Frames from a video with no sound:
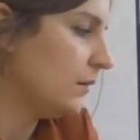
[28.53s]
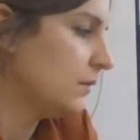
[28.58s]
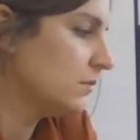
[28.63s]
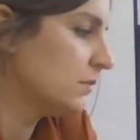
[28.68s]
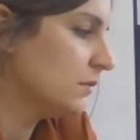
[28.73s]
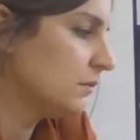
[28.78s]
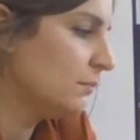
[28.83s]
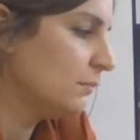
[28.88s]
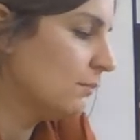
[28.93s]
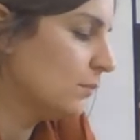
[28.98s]

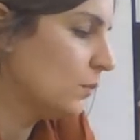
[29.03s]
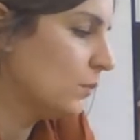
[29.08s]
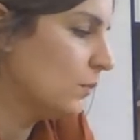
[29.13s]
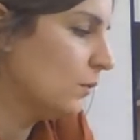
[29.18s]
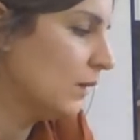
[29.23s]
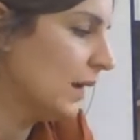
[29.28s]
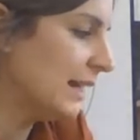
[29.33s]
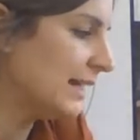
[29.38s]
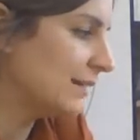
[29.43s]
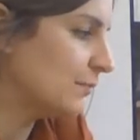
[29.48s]
Some
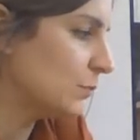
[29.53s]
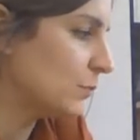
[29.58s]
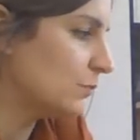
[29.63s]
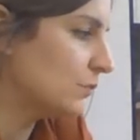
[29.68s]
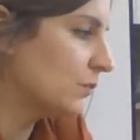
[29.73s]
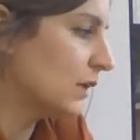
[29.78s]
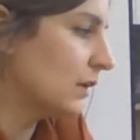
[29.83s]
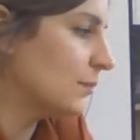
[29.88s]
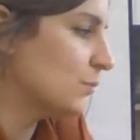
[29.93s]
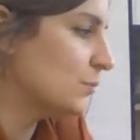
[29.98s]
more
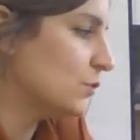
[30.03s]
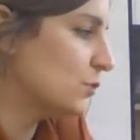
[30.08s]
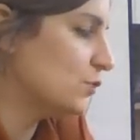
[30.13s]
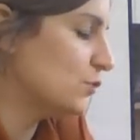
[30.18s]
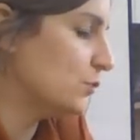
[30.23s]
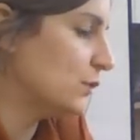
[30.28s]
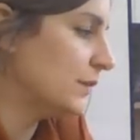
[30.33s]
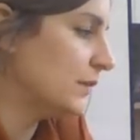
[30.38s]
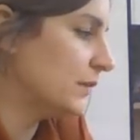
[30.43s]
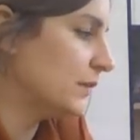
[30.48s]
animals come to
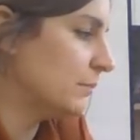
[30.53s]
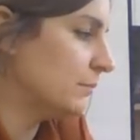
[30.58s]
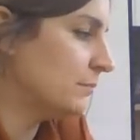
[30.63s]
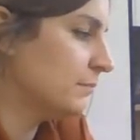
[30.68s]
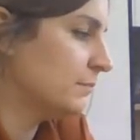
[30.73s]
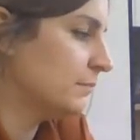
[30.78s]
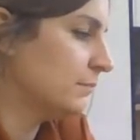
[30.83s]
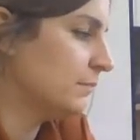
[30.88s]
join them.